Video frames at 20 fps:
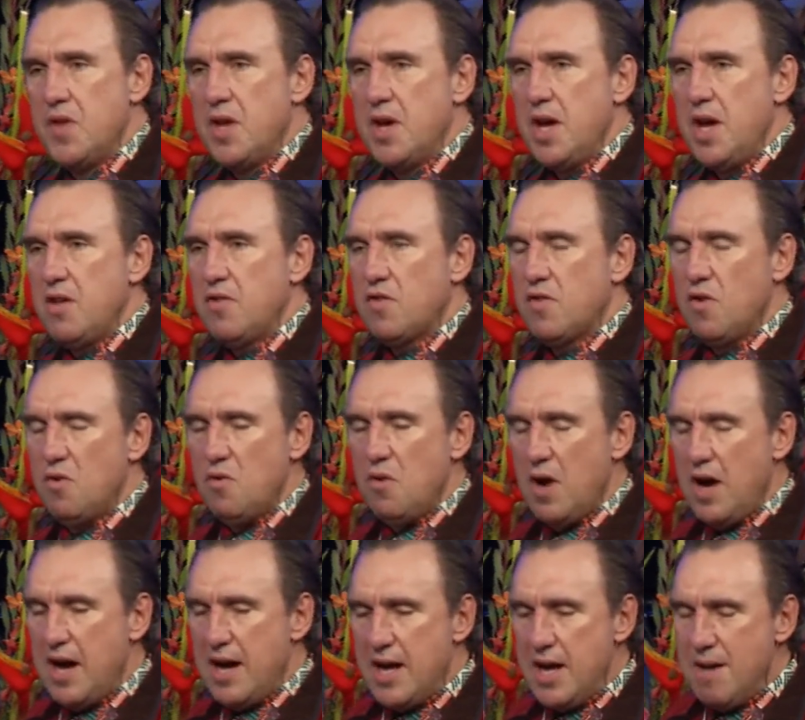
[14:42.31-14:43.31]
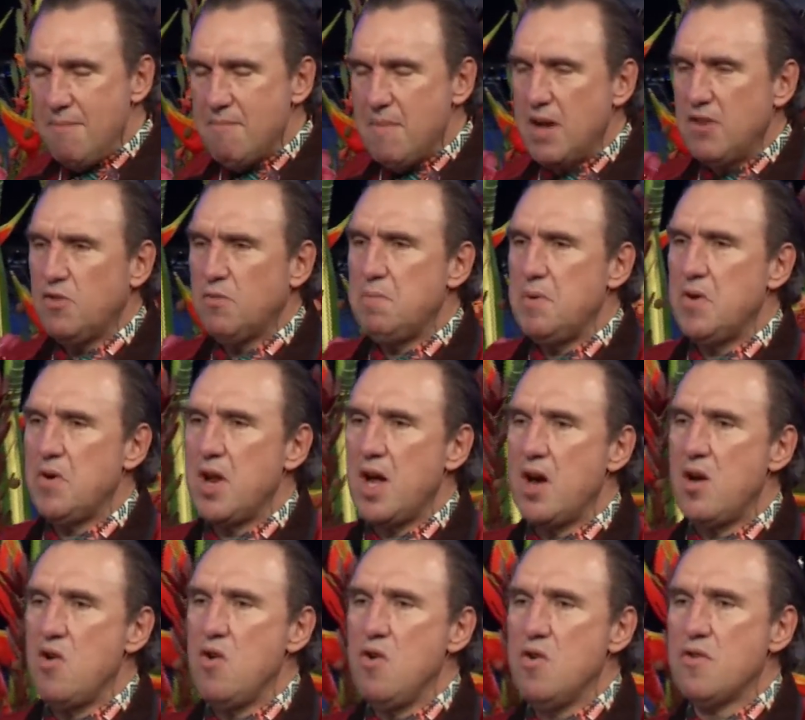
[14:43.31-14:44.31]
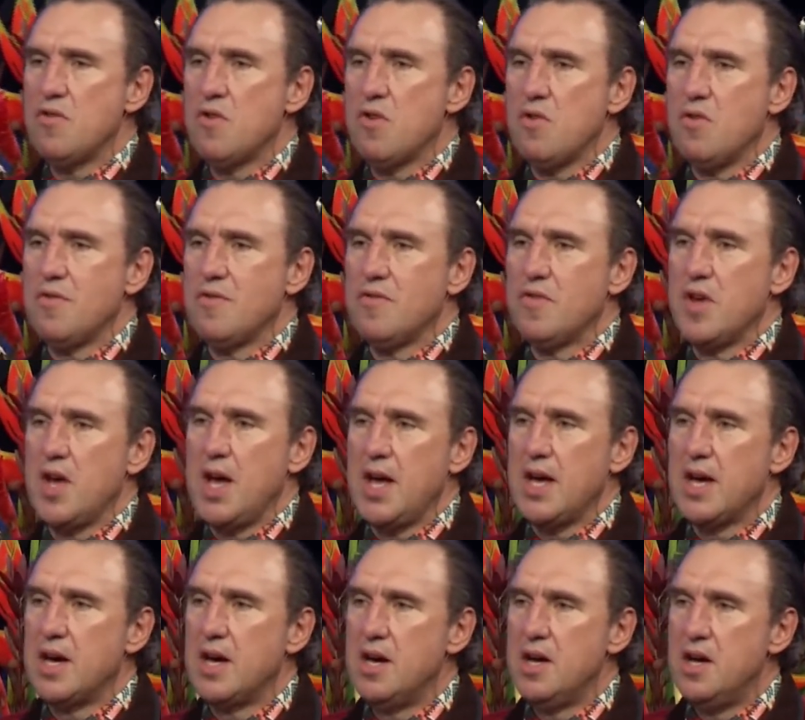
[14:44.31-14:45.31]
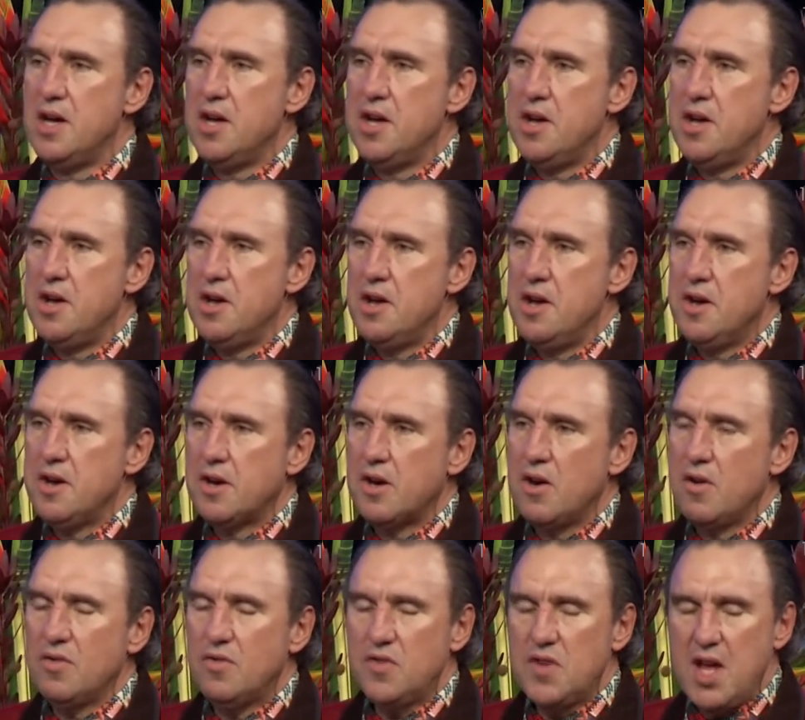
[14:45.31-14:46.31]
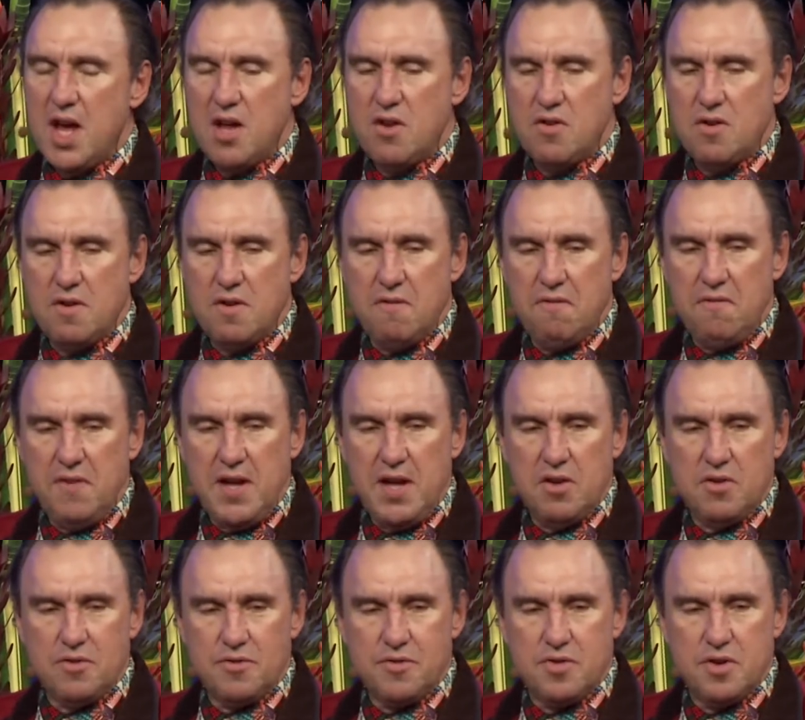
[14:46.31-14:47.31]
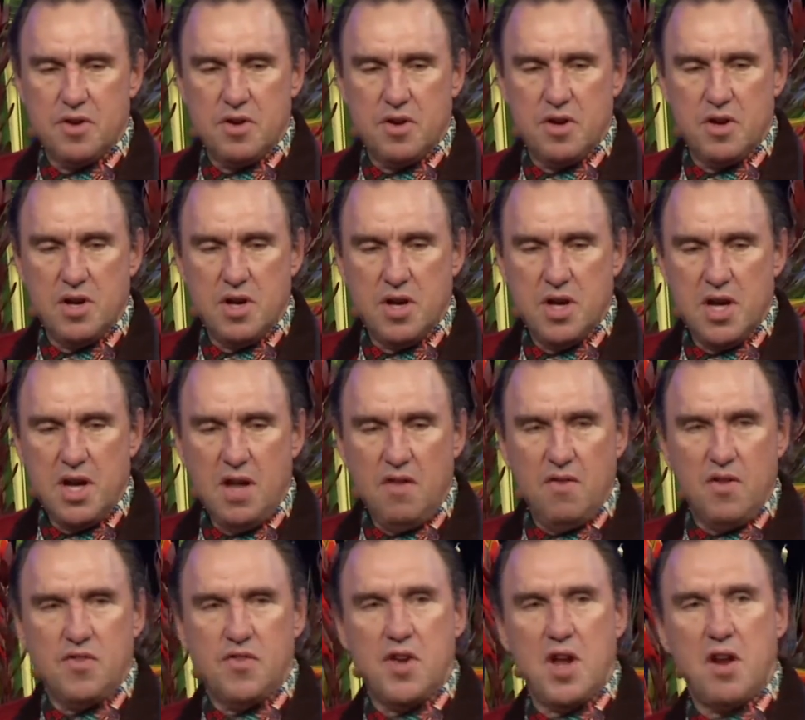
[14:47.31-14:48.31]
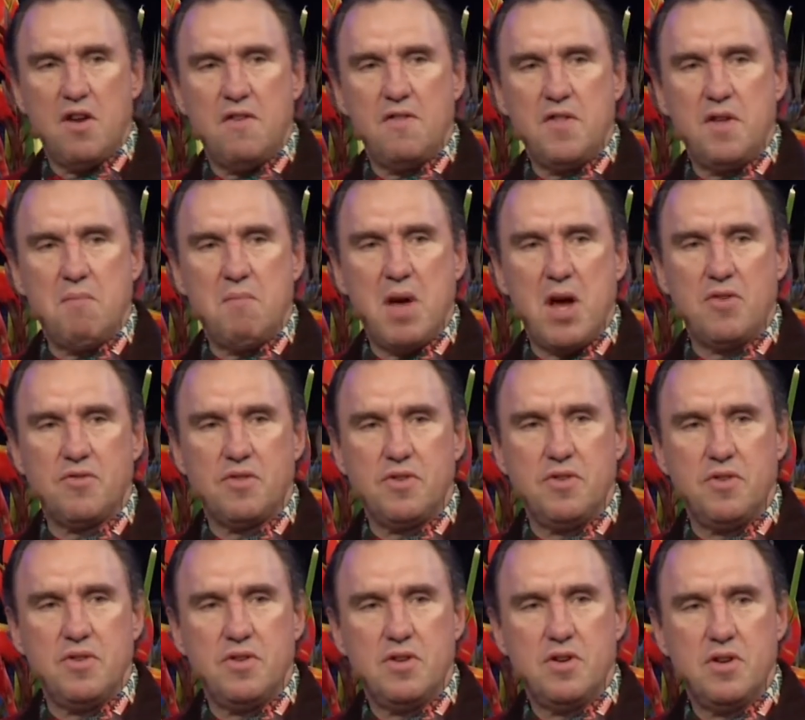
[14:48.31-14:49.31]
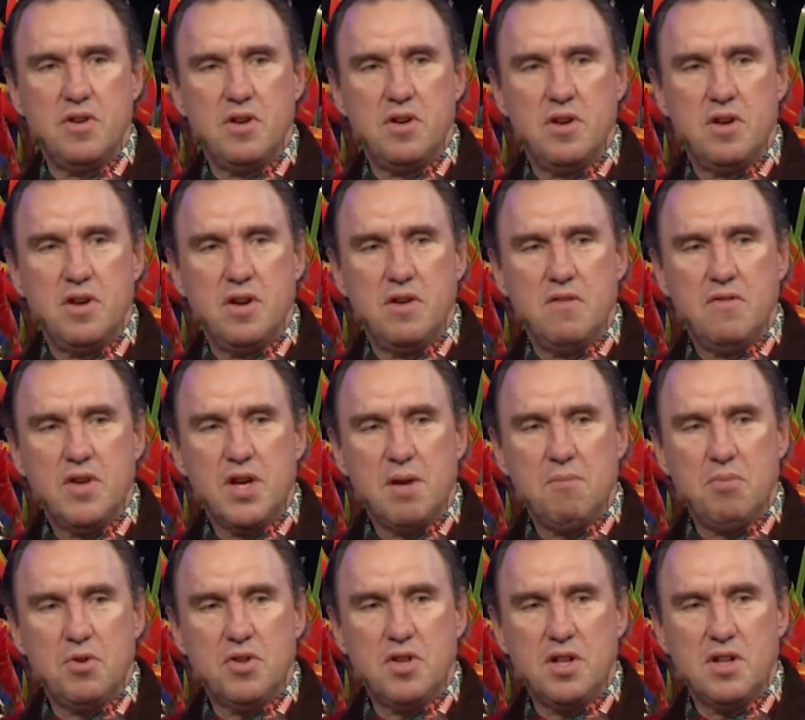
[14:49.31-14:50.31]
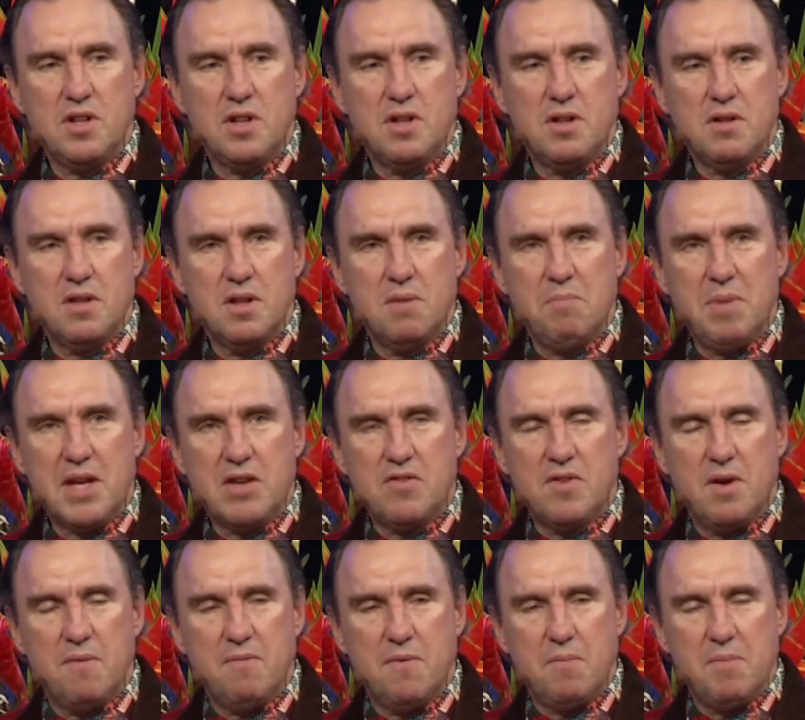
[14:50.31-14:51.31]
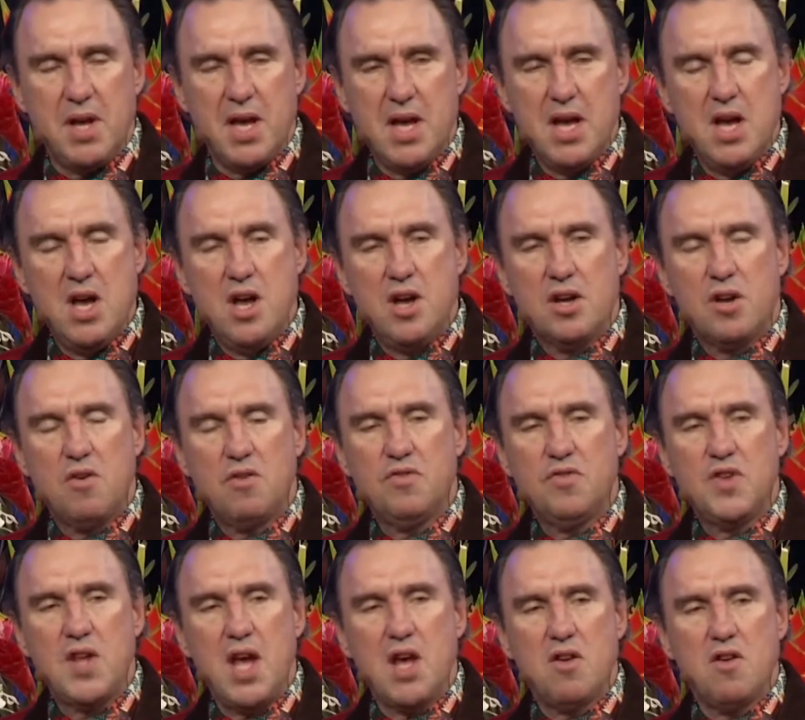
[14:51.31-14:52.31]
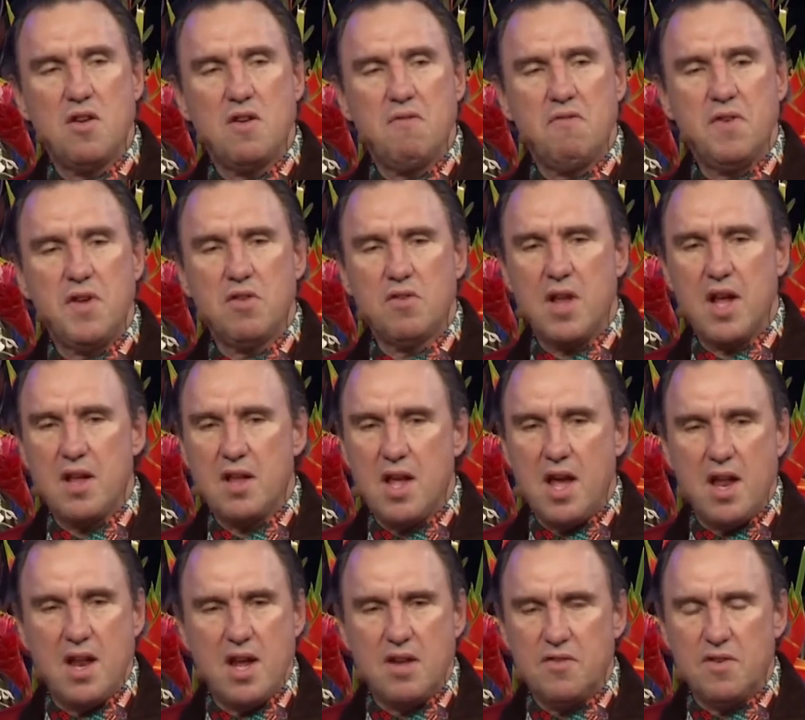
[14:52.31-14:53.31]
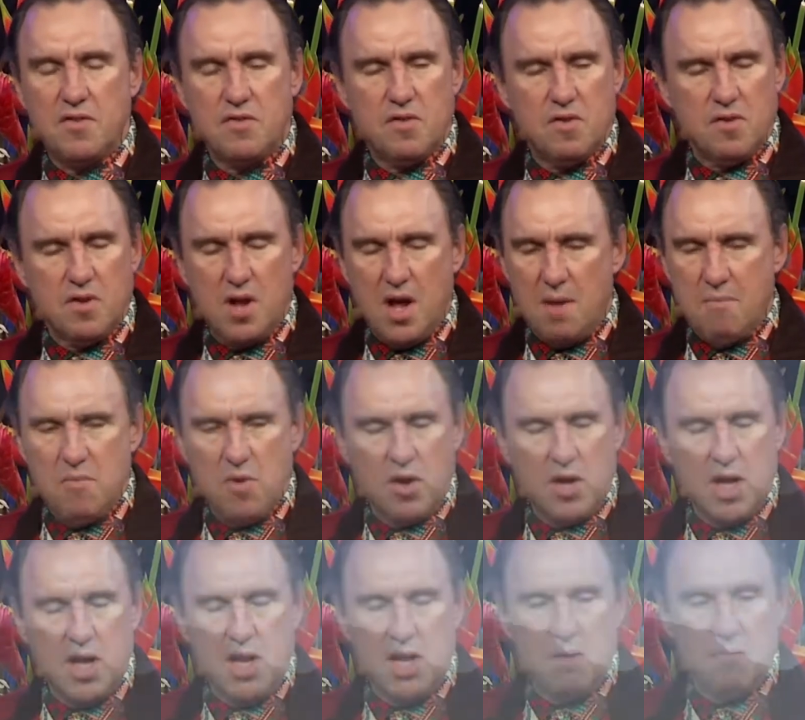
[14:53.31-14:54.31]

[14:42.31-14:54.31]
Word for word: And so uh, in my spirit, I heard the Lord say, Go stand on a field in the shadow of the mountain. If you can put the, the picture up for me. Go stand on a field. Uh, and I just thought, I'm not getting